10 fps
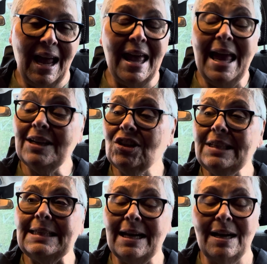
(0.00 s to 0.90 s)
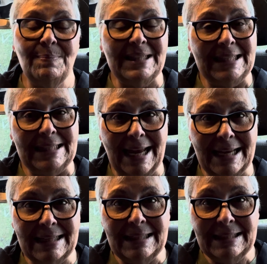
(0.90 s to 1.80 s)
I actually set up a
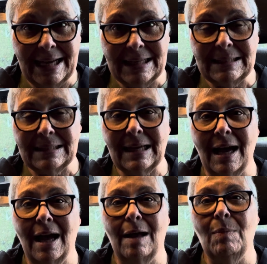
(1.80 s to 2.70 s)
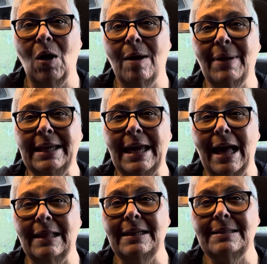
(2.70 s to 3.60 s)
standing desk um, on my
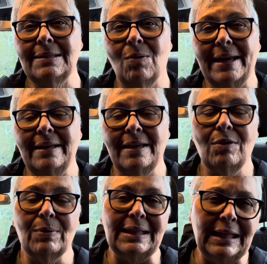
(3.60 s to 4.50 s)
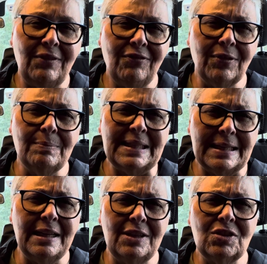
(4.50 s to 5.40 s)
galley so I can get relief from
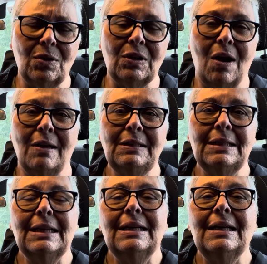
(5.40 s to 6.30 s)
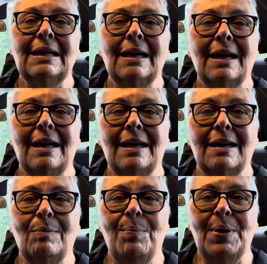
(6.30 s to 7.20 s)
sitting so long.
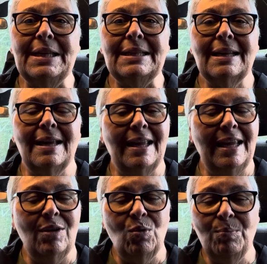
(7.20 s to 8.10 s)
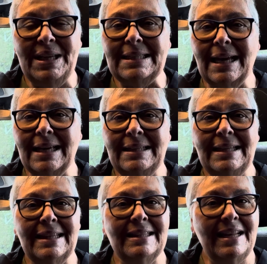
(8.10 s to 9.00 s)
Uh, but it will be done
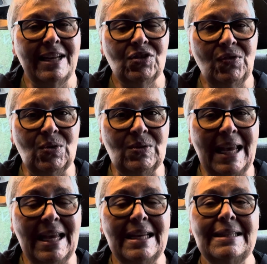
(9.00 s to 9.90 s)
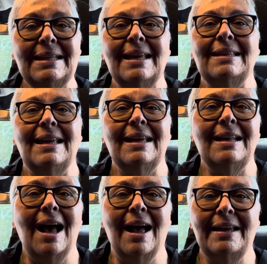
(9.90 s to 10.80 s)
in the next few days and
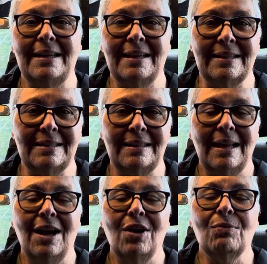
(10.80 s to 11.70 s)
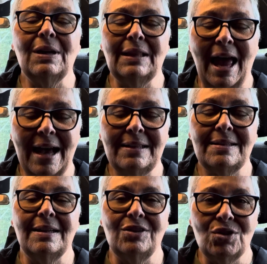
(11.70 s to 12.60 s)
then I can relax
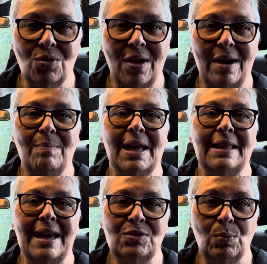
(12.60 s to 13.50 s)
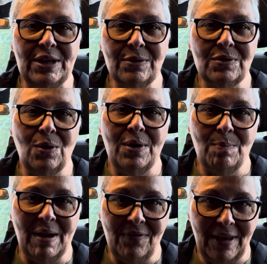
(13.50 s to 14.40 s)
and enjoy my last week or so with
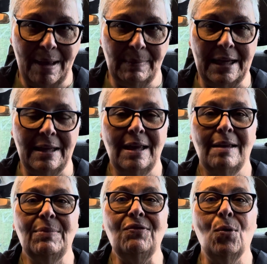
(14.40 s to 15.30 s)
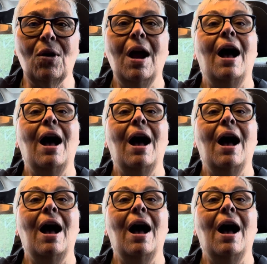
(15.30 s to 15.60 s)
my family before